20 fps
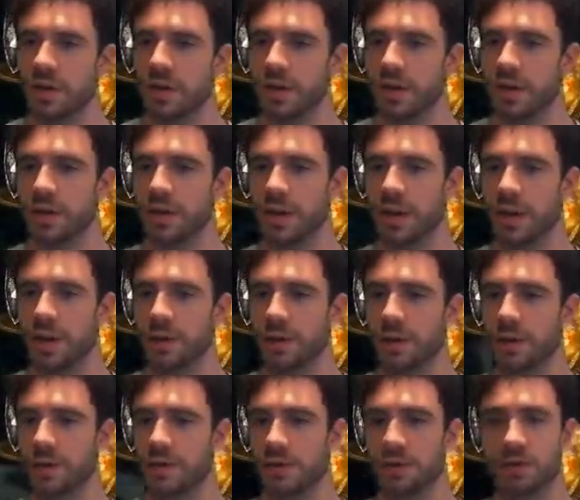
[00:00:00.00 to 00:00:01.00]
Now,
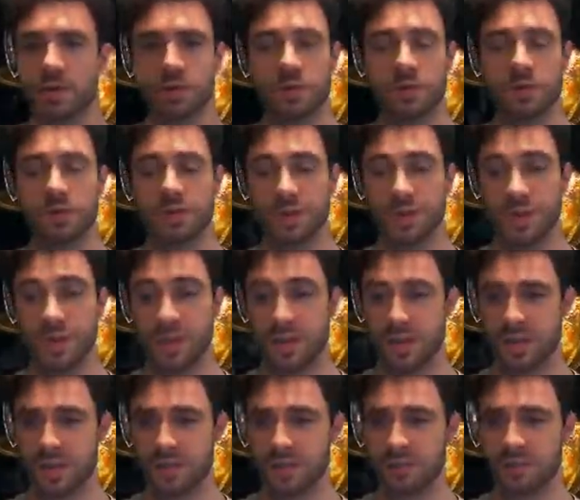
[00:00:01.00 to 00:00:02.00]
there's no
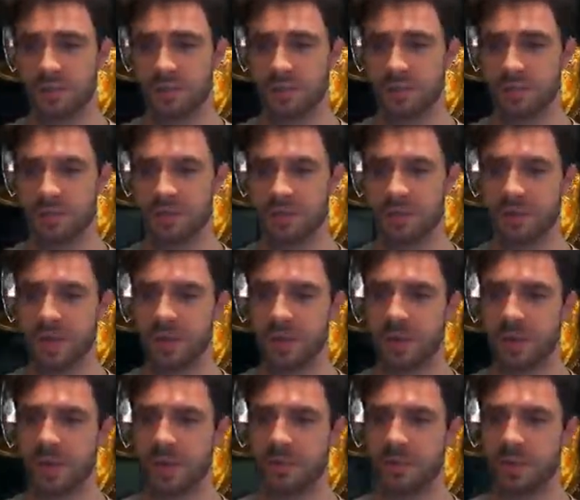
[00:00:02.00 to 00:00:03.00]
returning from this
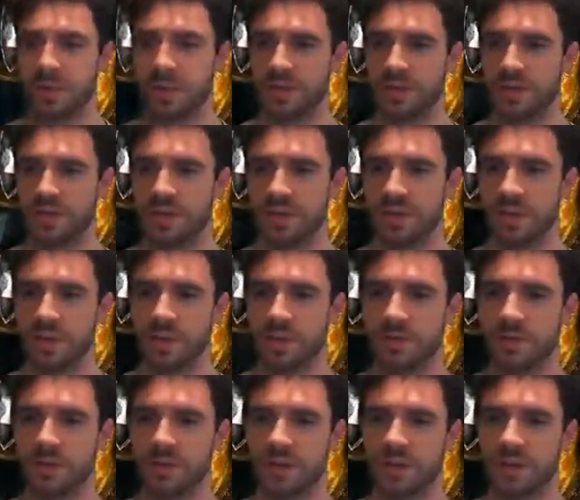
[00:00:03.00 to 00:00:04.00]
area until we
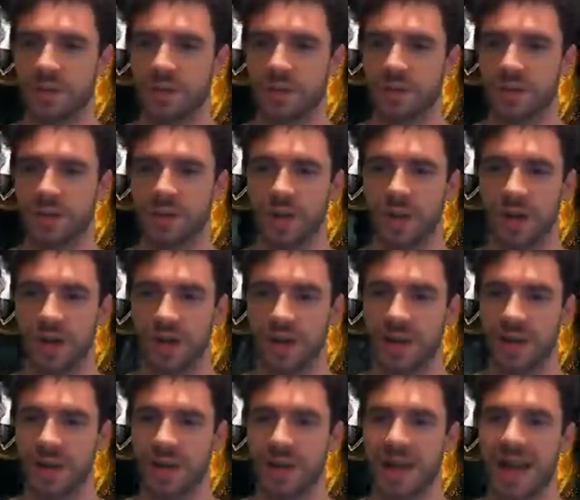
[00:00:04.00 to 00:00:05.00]
finish. You can't
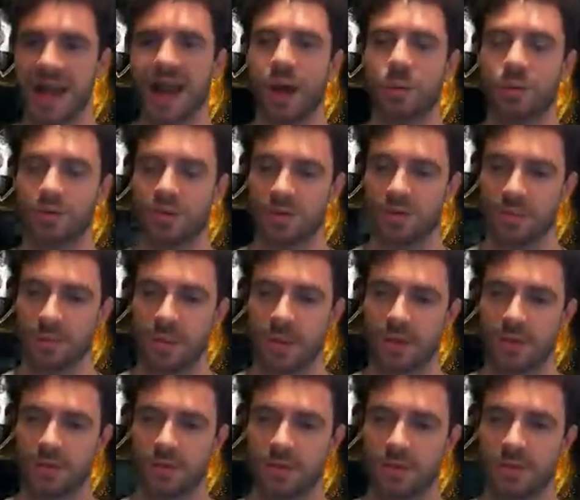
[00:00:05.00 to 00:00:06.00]
get out of the
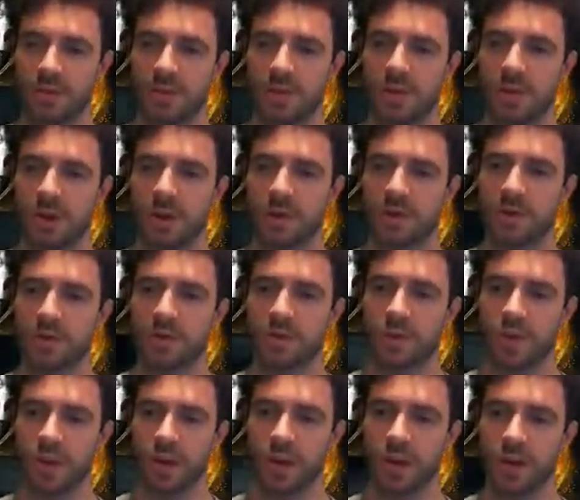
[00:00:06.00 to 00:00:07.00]
painted world of Ariamis
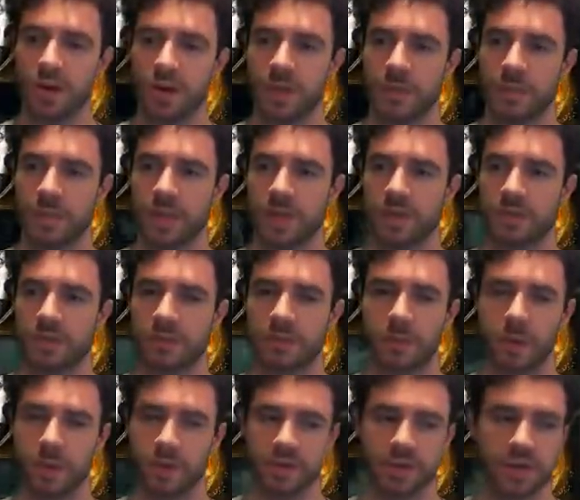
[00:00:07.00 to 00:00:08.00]
without going past the
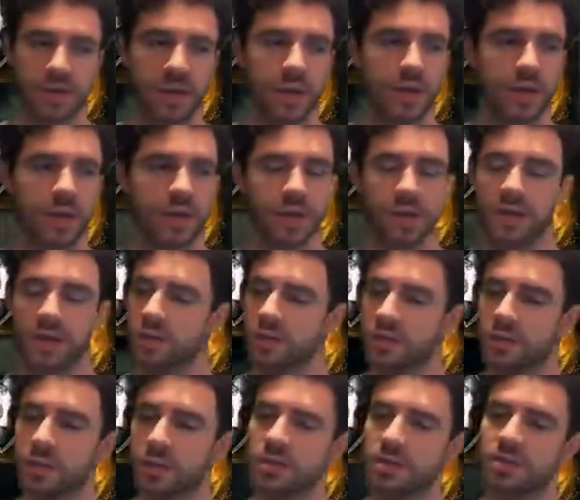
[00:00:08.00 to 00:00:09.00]
boss. Now, you'll
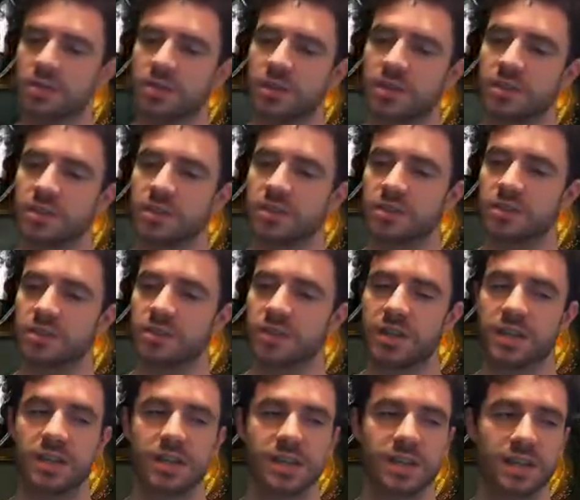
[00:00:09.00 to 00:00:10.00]
notice I didn't
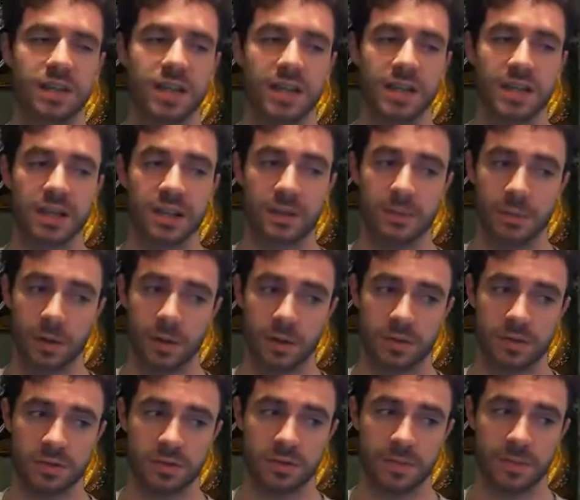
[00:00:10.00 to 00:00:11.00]
say killing the
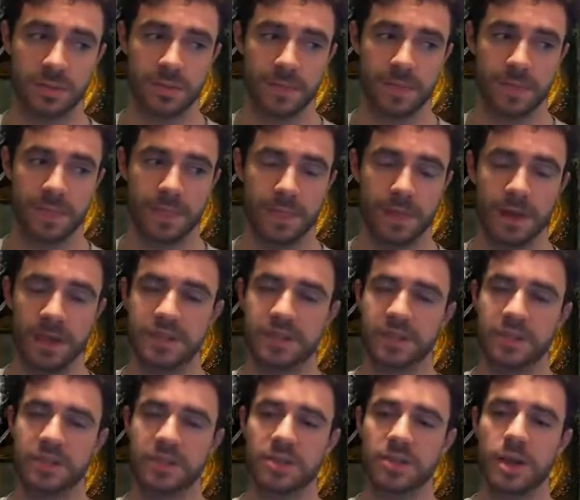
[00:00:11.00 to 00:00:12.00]
boss. I
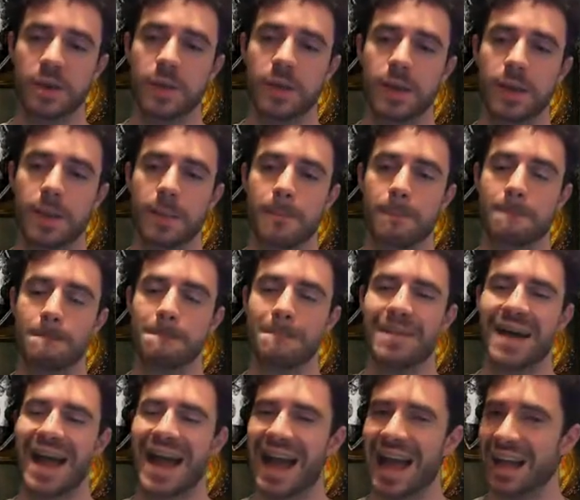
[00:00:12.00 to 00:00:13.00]
said going
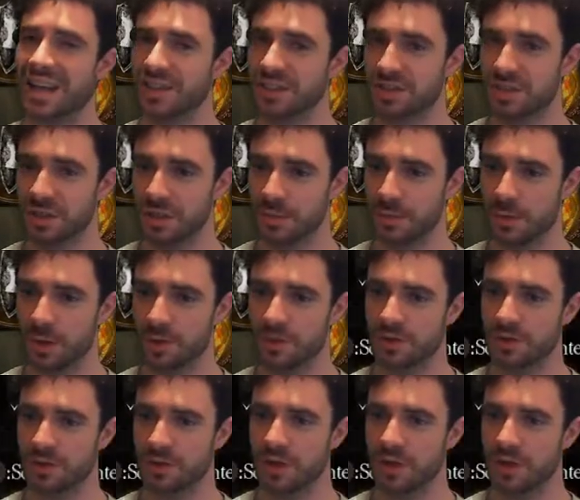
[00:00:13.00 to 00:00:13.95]
past the boss.